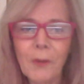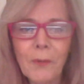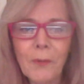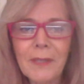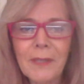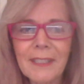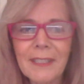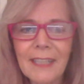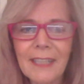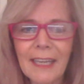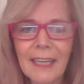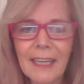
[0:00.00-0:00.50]
I've
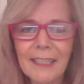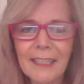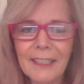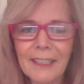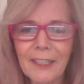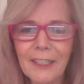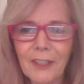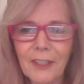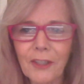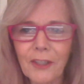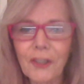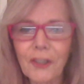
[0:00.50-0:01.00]
always had
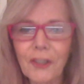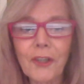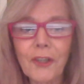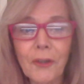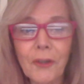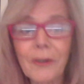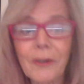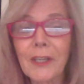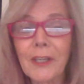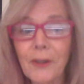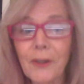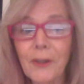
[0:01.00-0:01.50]
a
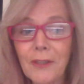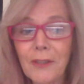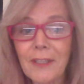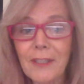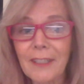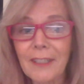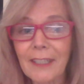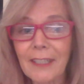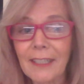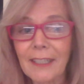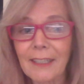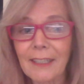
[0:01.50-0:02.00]

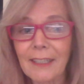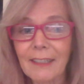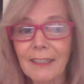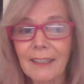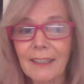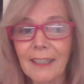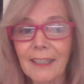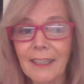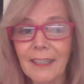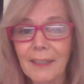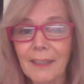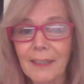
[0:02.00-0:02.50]

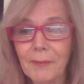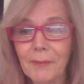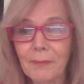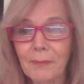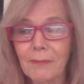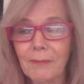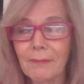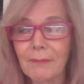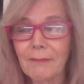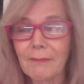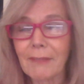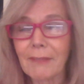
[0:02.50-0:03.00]
curiosity,
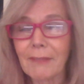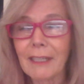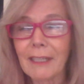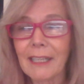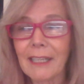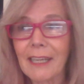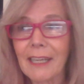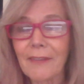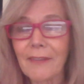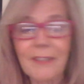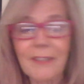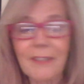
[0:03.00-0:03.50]

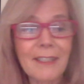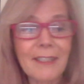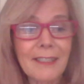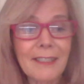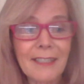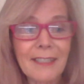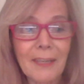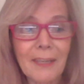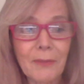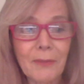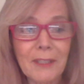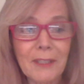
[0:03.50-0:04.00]
really ever
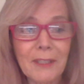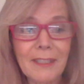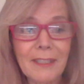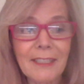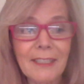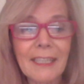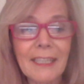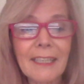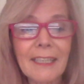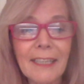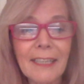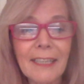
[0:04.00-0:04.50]
since I was
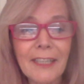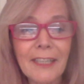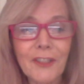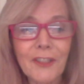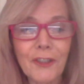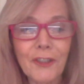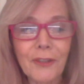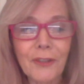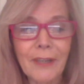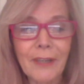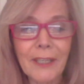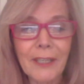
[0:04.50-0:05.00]
a
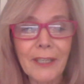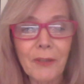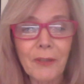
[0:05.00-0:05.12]
teenager.